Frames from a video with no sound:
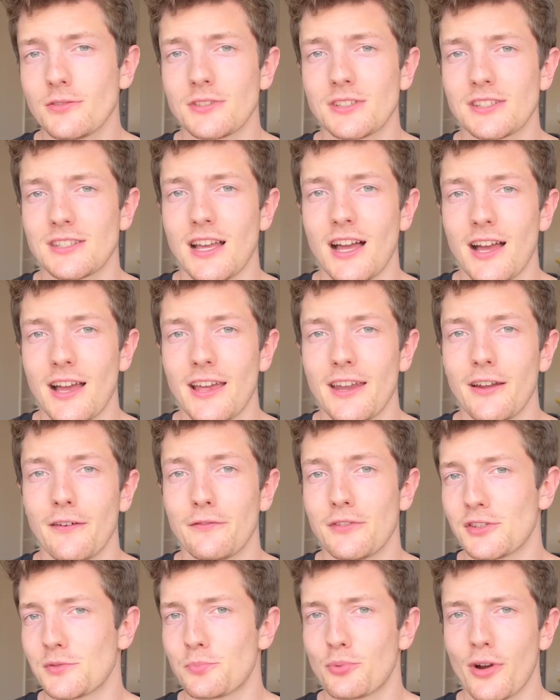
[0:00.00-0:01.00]
design of
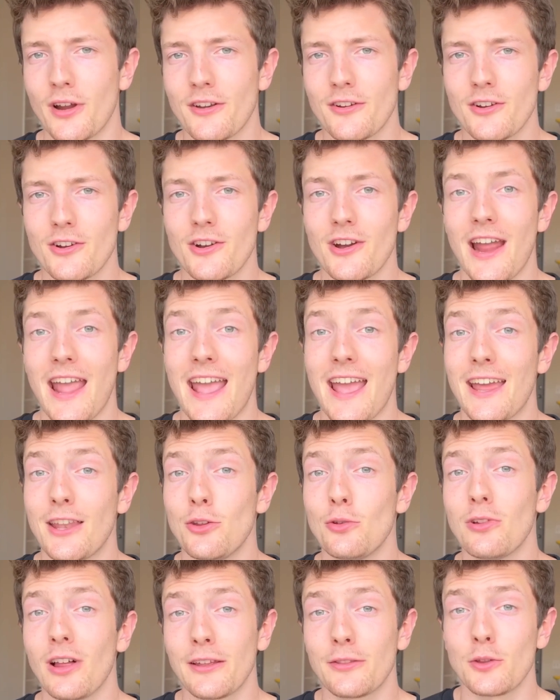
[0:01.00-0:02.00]
this Predator and
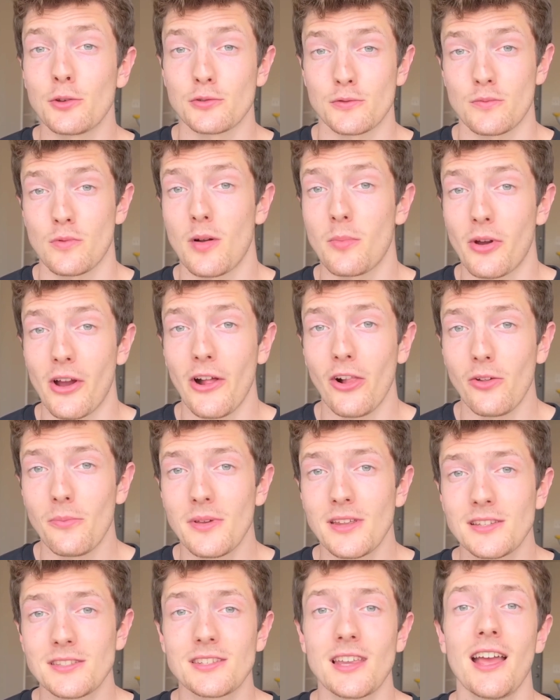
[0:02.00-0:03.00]
you like those rubber
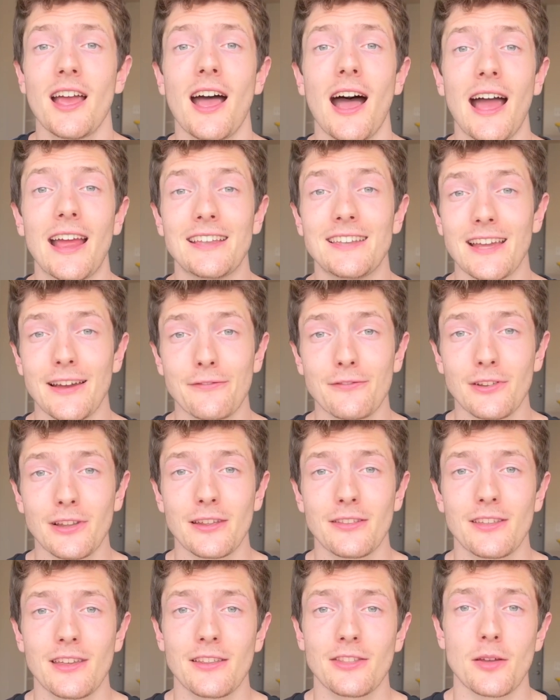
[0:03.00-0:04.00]
elements, I definitely
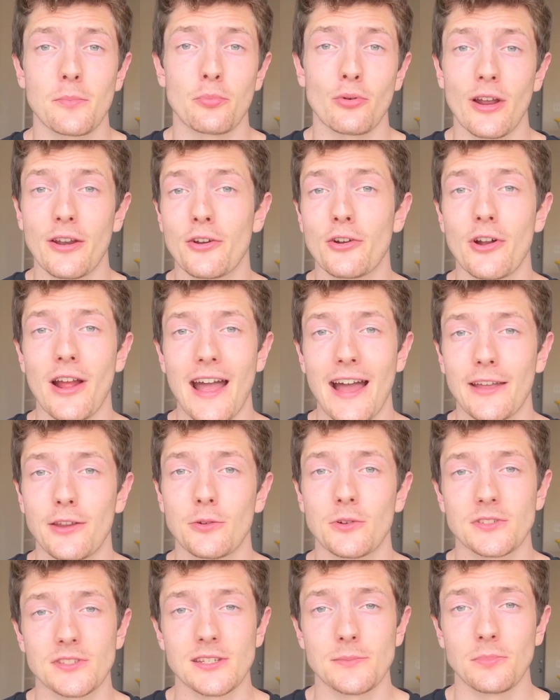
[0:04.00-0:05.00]
think the Predator
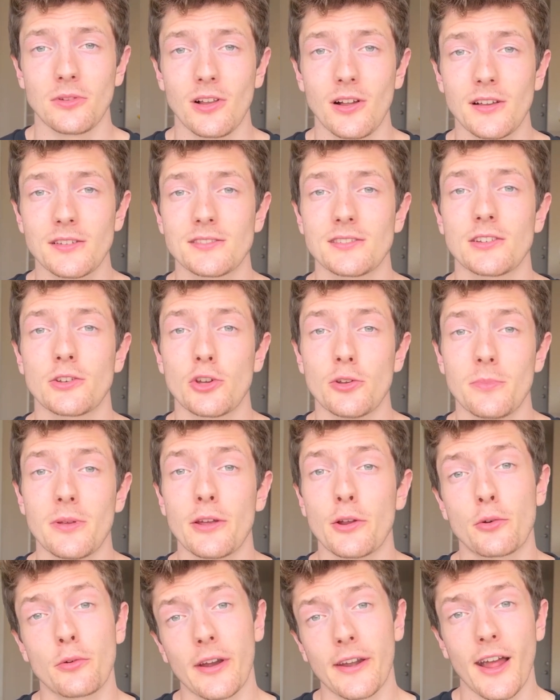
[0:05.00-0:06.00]
Accuracy Plus could be
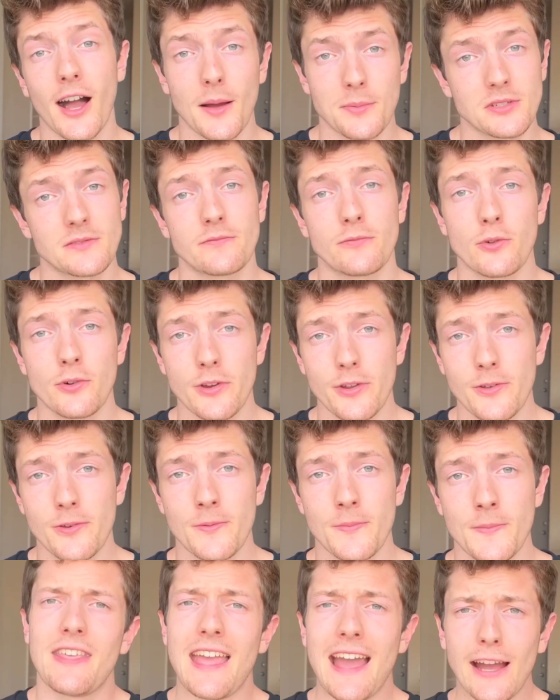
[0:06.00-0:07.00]
a great option for you.
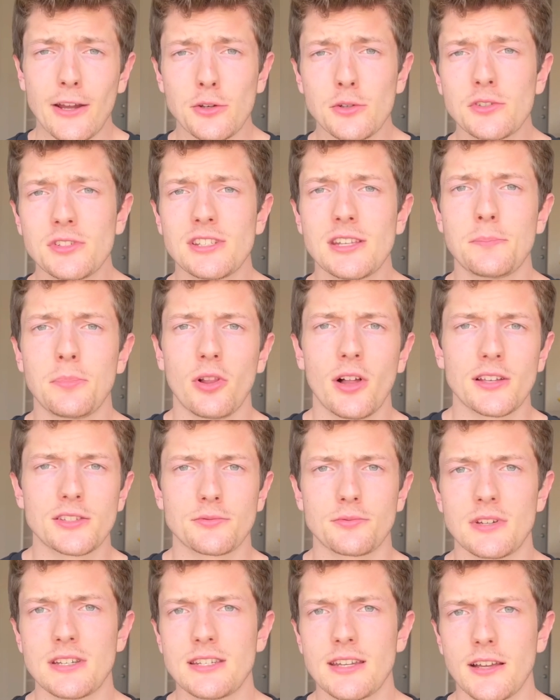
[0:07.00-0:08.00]
The Accuracy
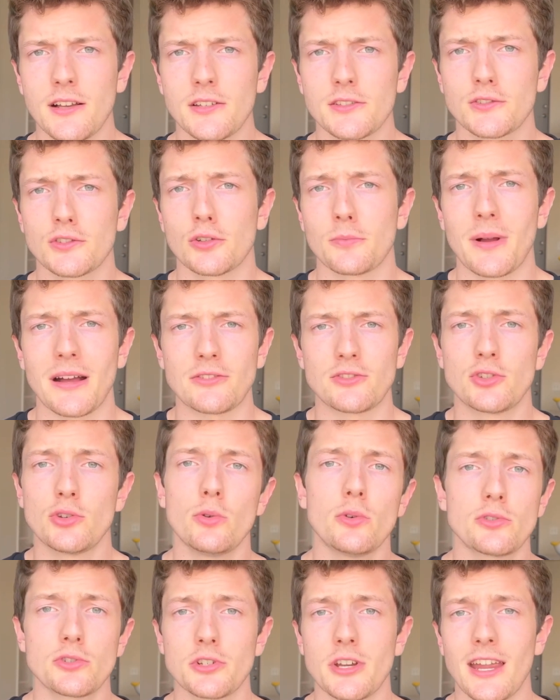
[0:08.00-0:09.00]
Plus retails for about
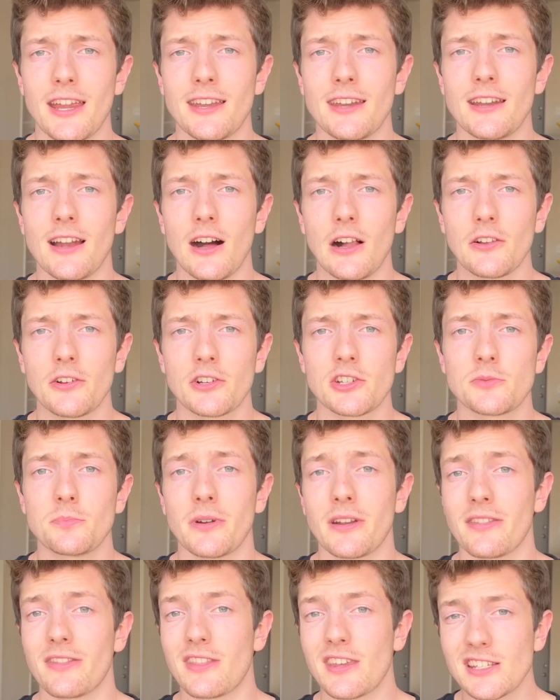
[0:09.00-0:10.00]
$280,
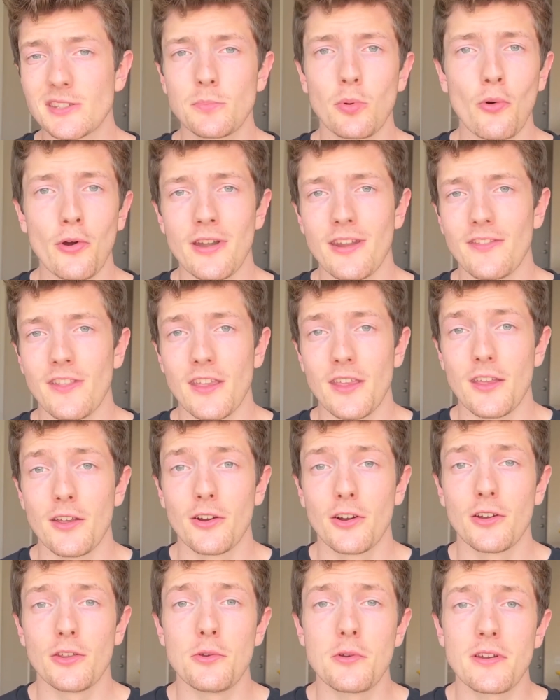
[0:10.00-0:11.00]
but at this point in the
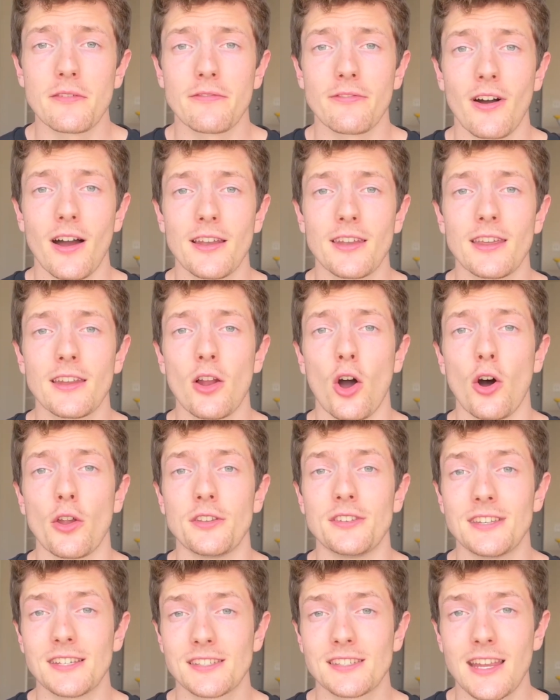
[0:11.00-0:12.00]
year, you can find it
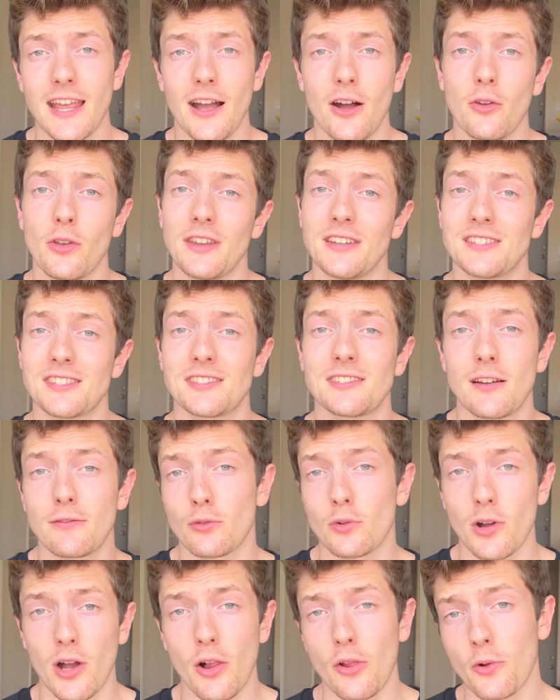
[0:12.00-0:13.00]
on discount in
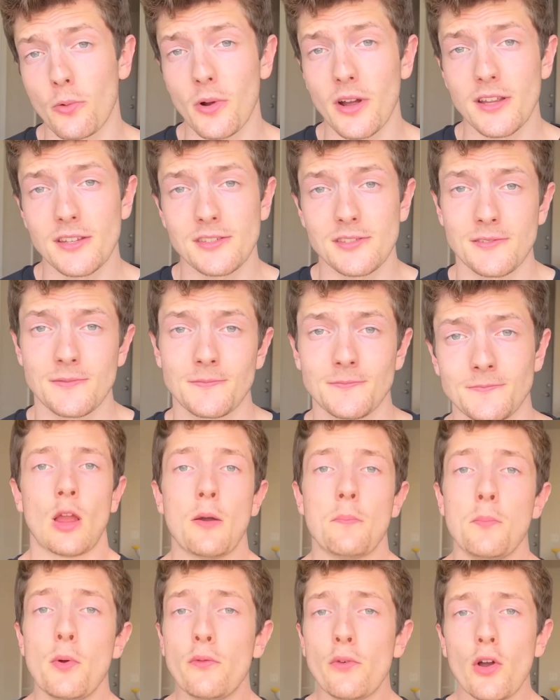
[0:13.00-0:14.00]
several colorways.
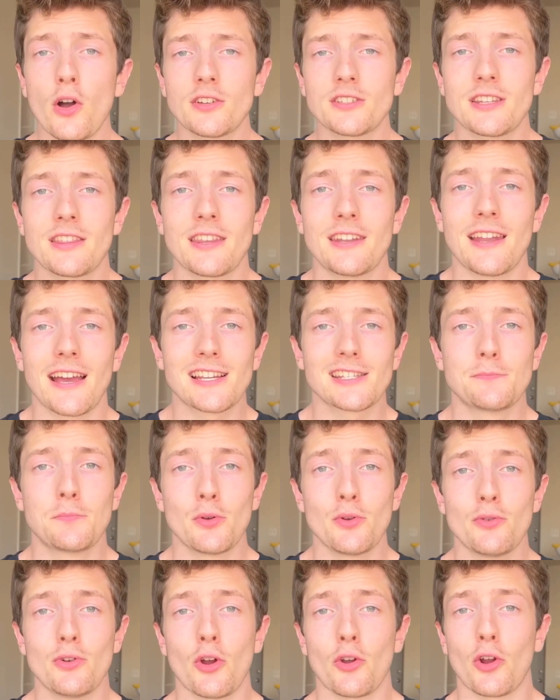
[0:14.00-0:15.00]
Moving on to the next
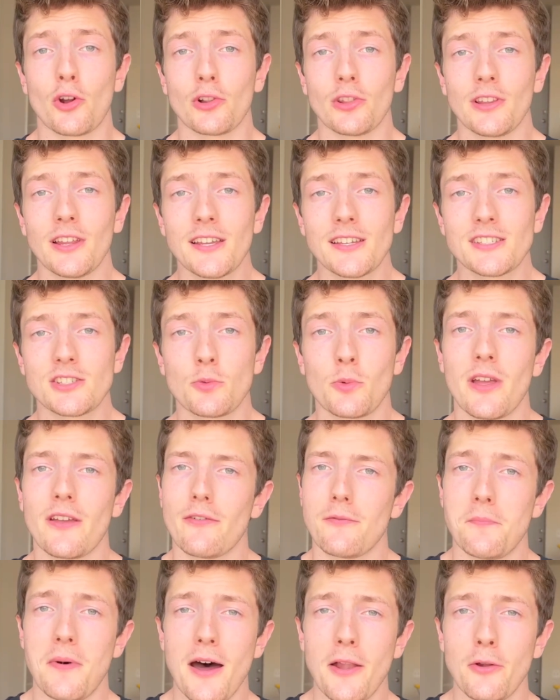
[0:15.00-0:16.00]
boot on our list, we have
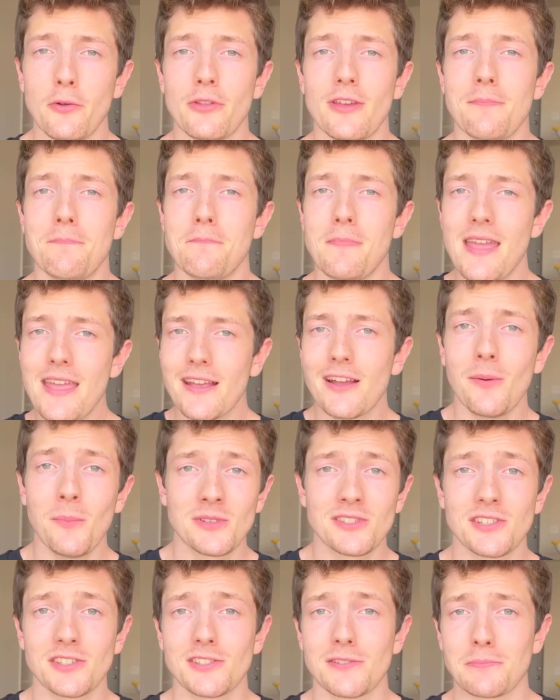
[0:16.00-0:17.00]
a model that may come
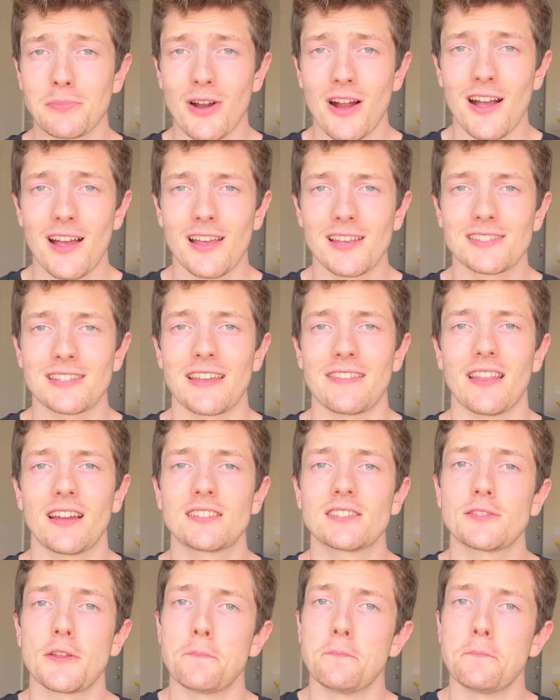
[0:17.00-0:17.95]
as a surprise, and that's the